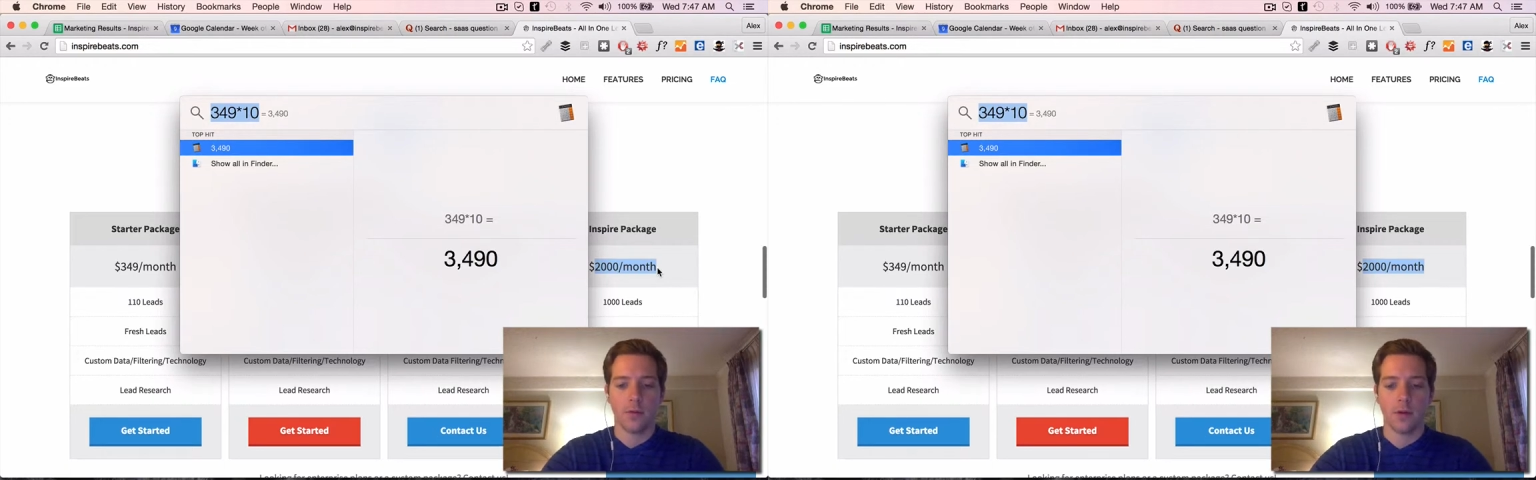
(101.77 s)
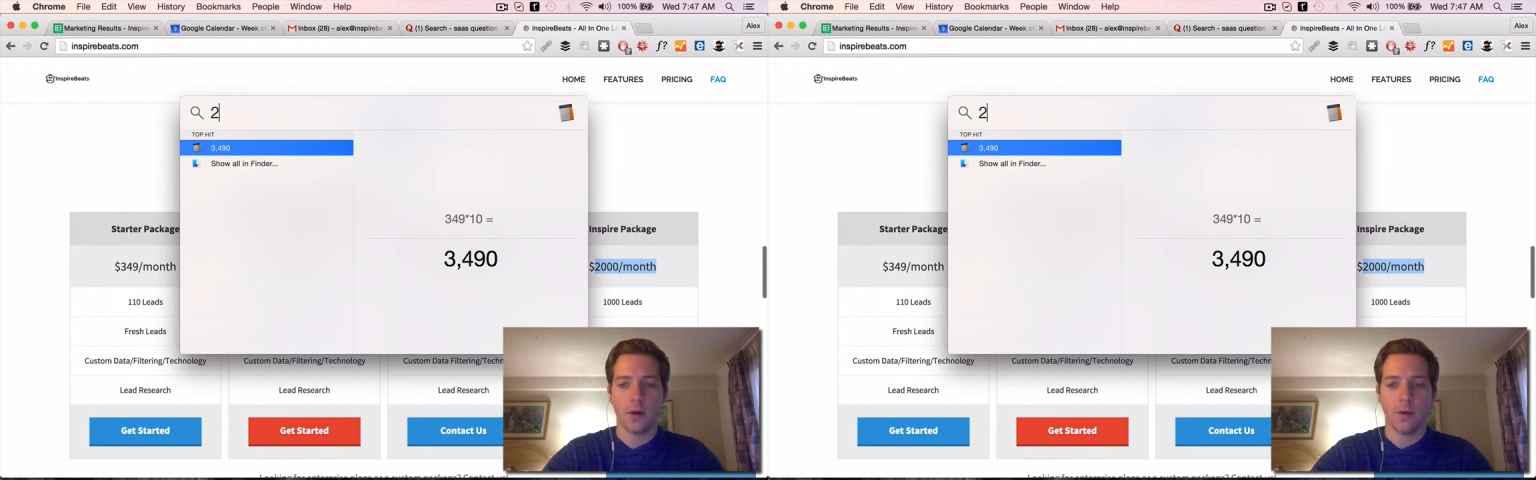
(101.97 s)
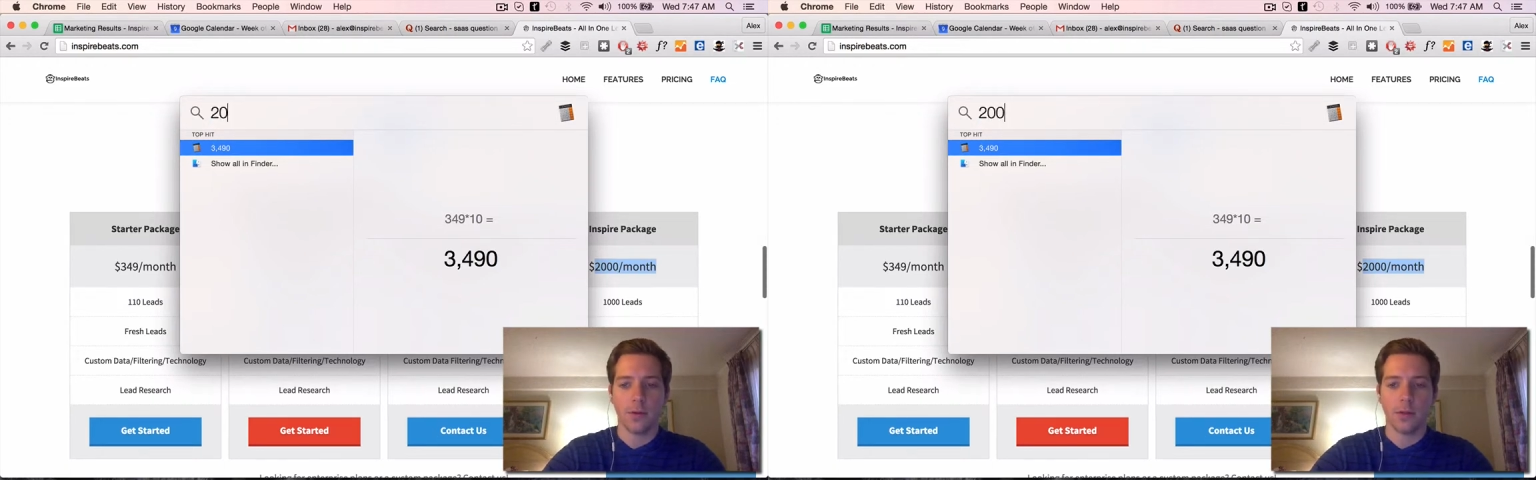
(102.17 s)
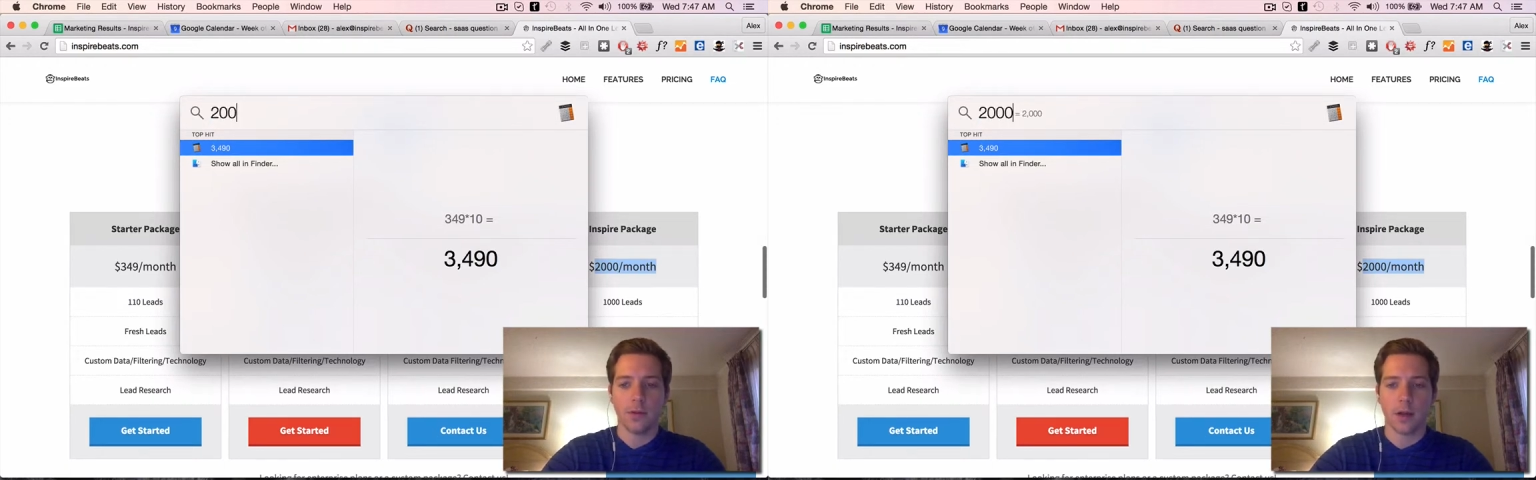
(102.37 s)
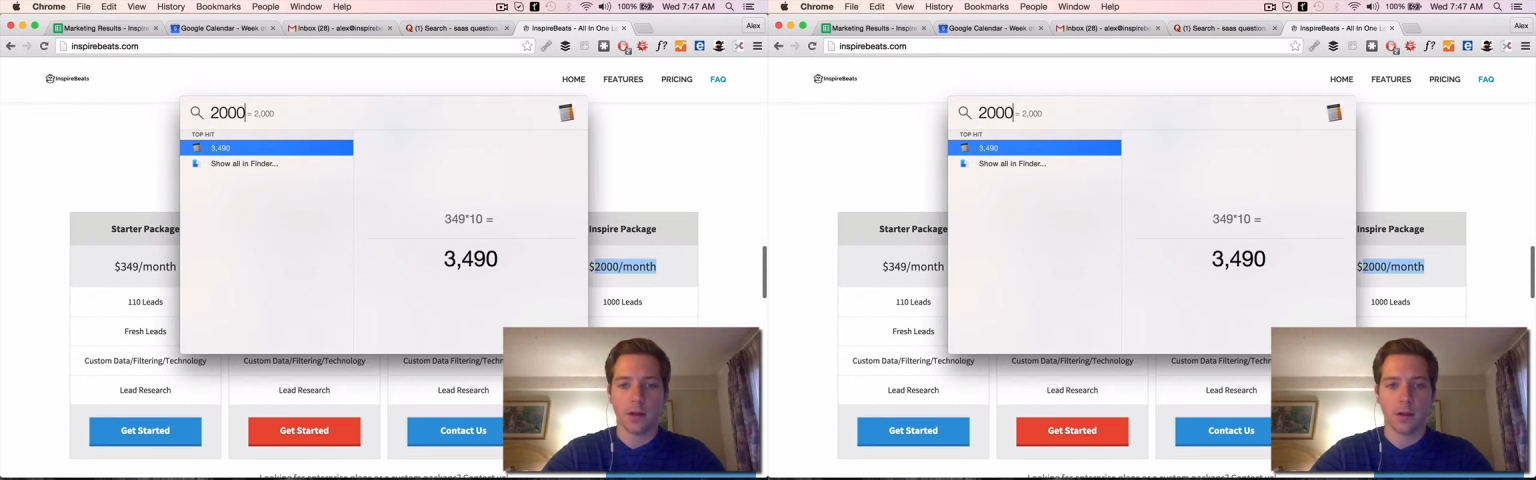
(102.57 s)
you know, but
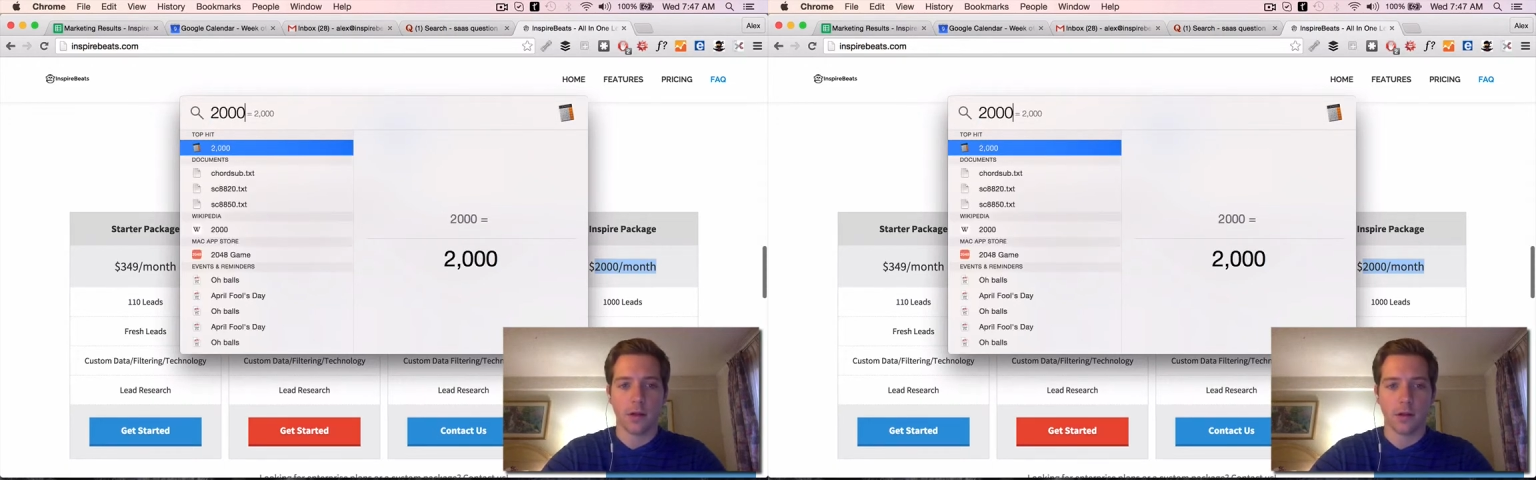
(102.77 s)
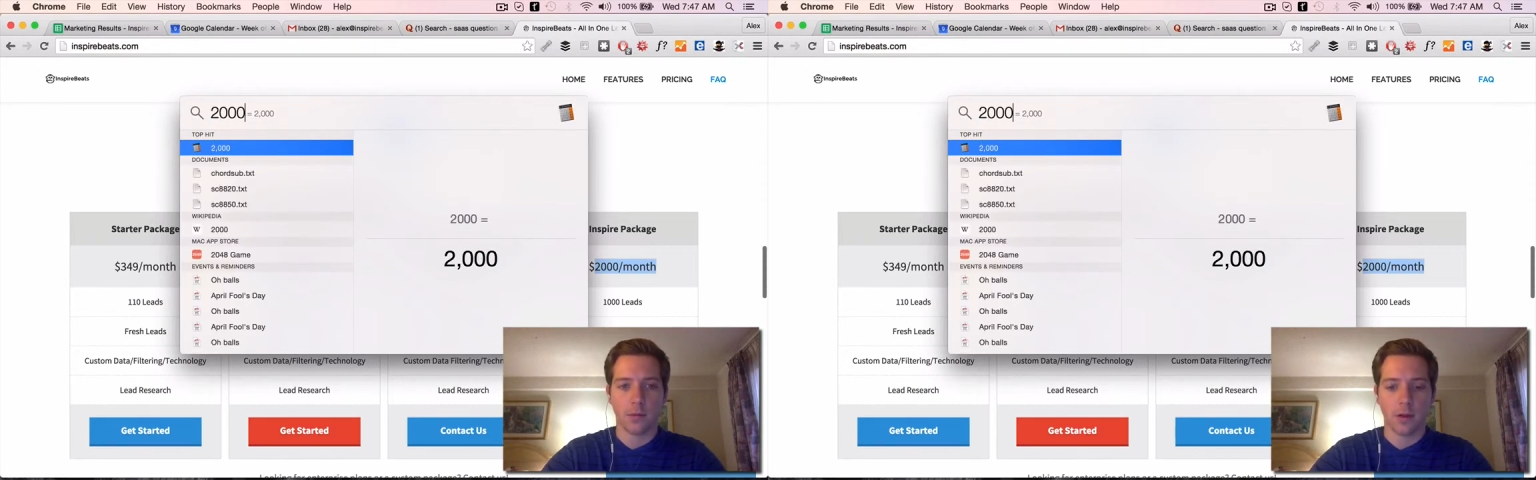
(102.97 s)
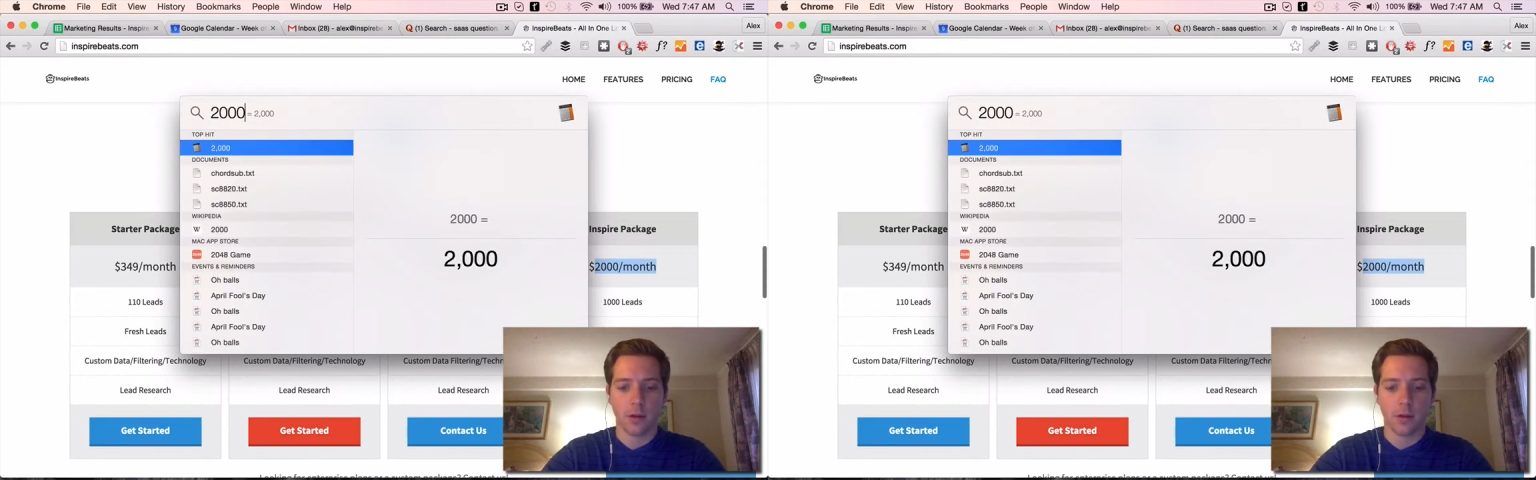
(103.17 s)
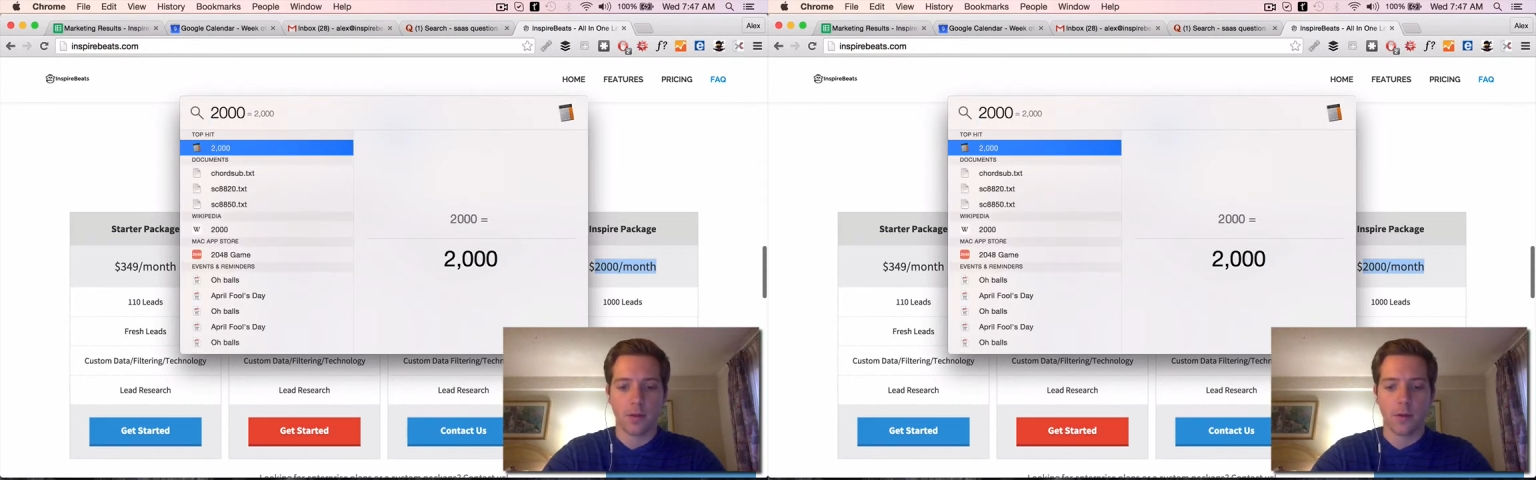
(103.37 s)
$2,000 a month